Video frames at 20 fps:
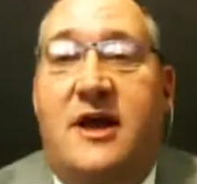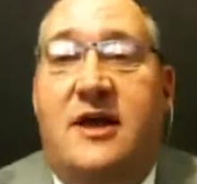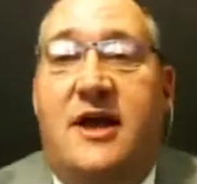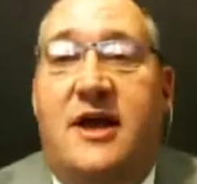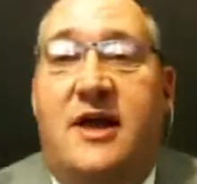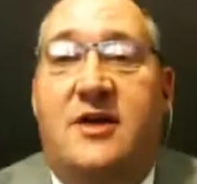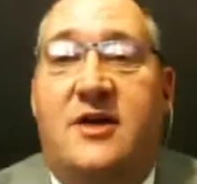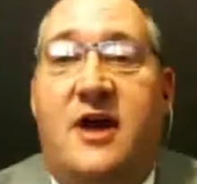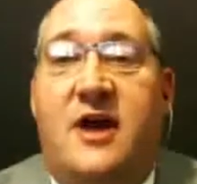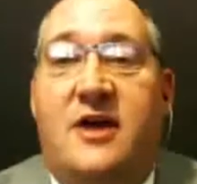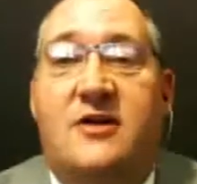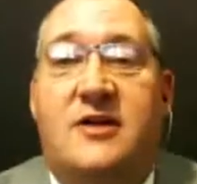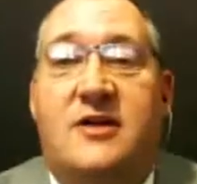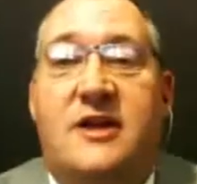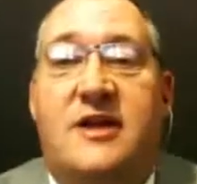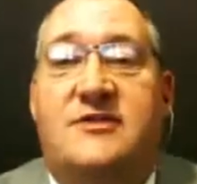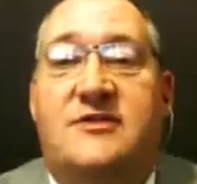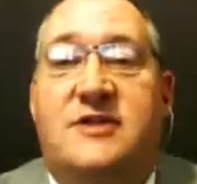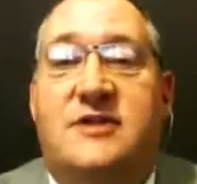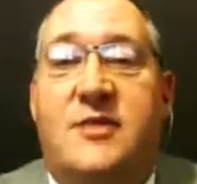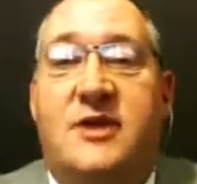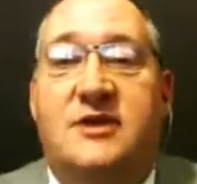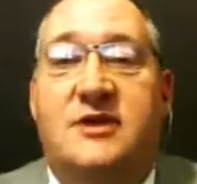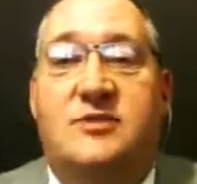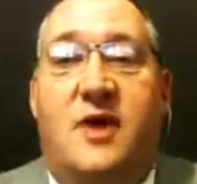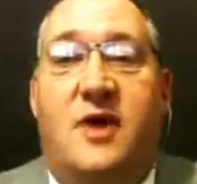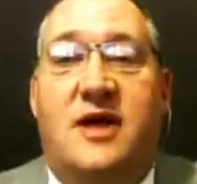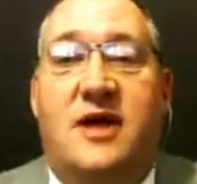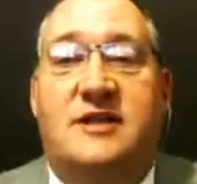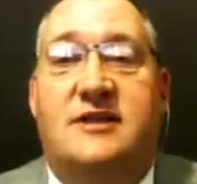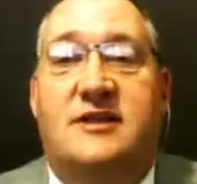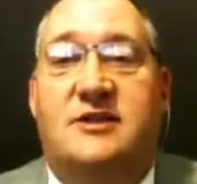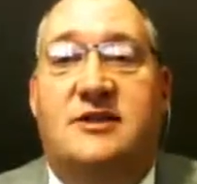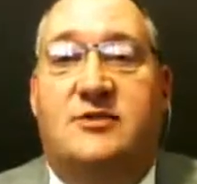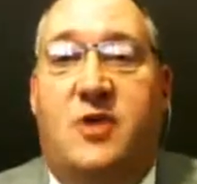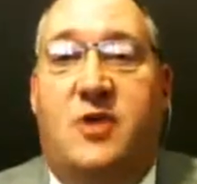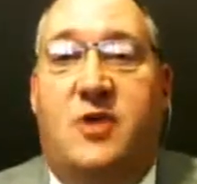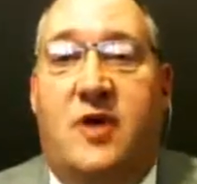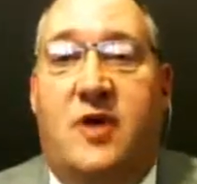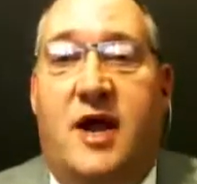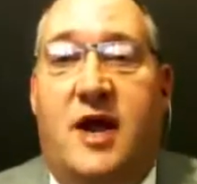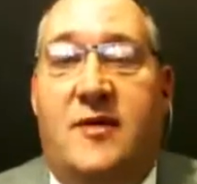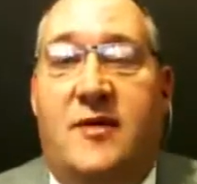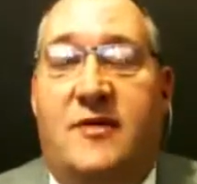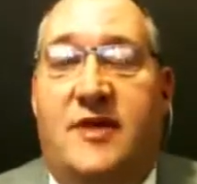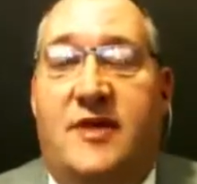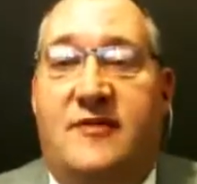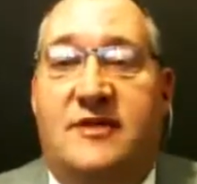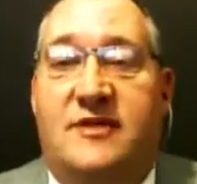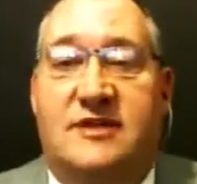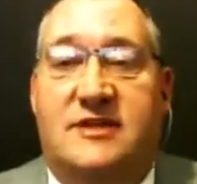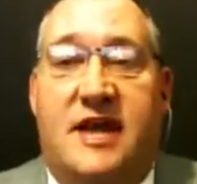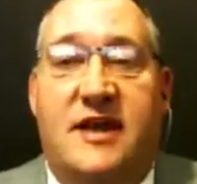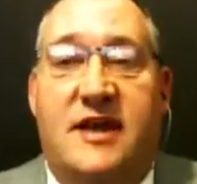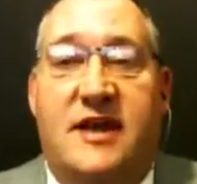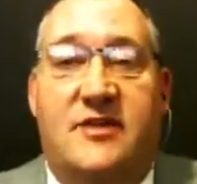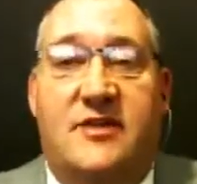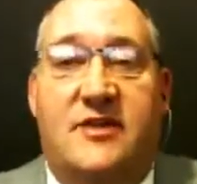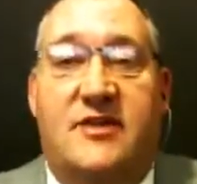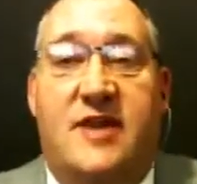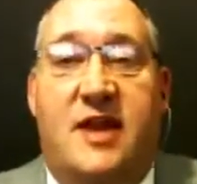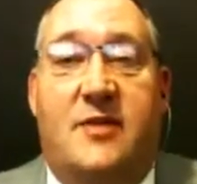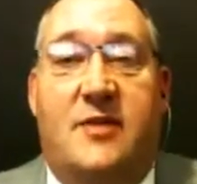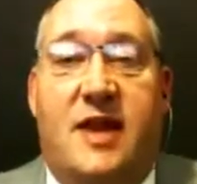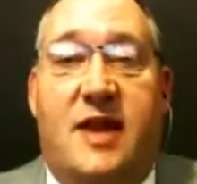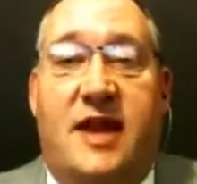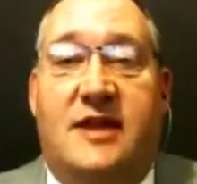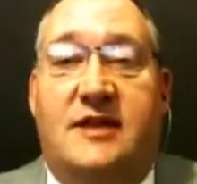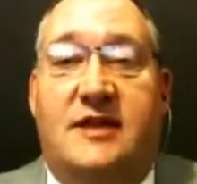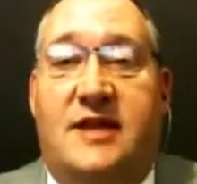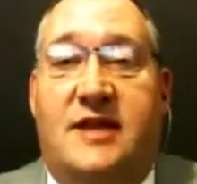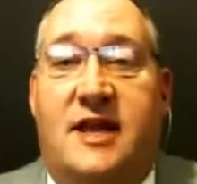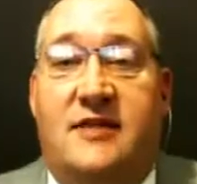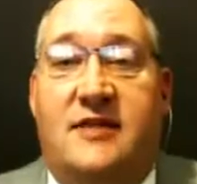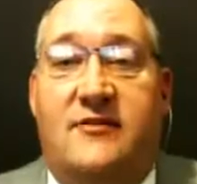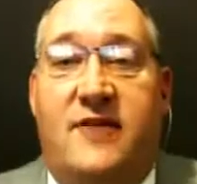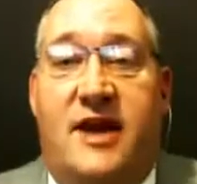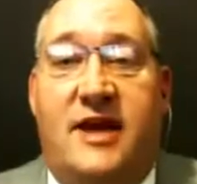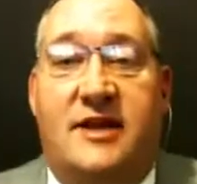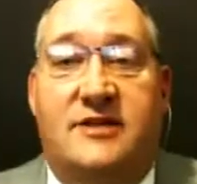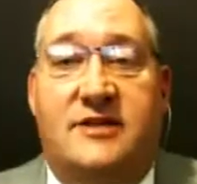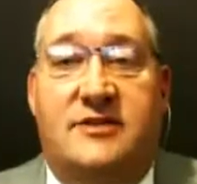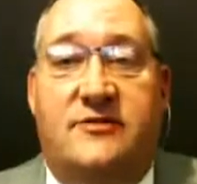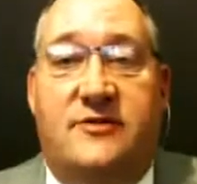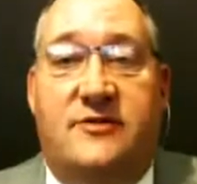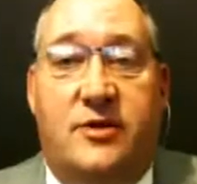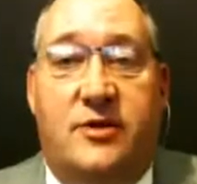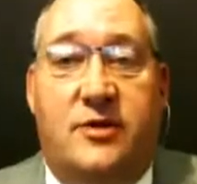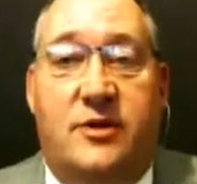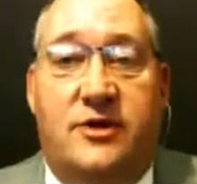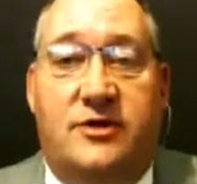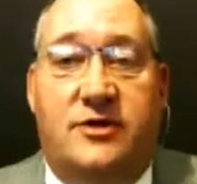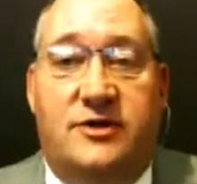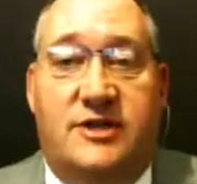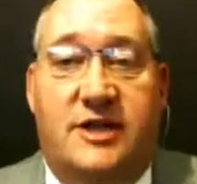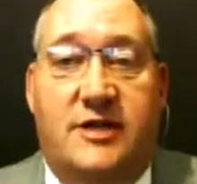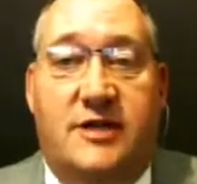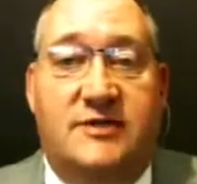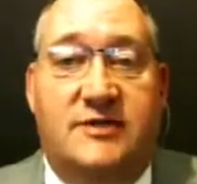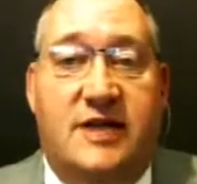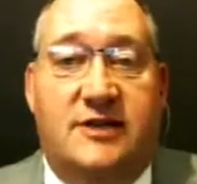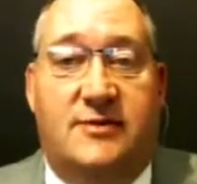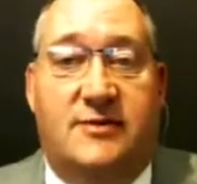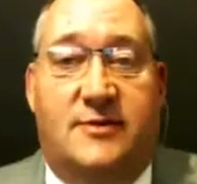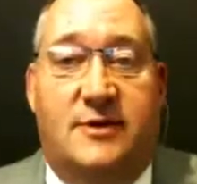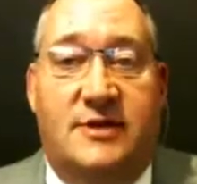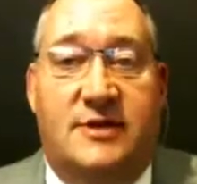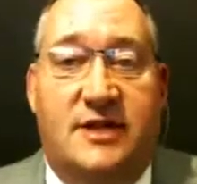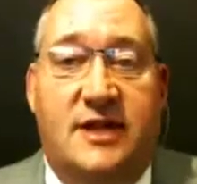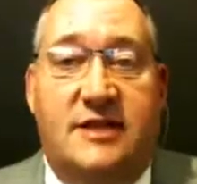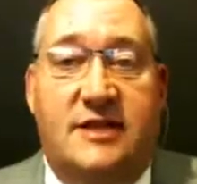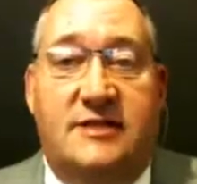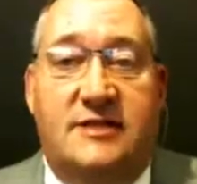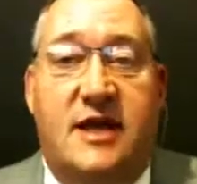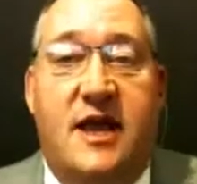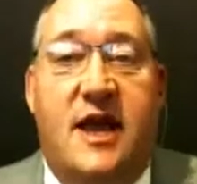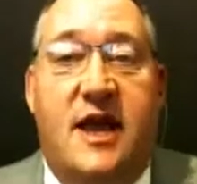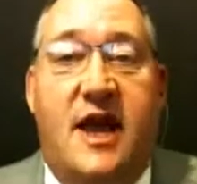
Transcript: Now, Dr. Lee, if somebody's watching this program and they've decided that they would like to take advantage of you and your team's expertise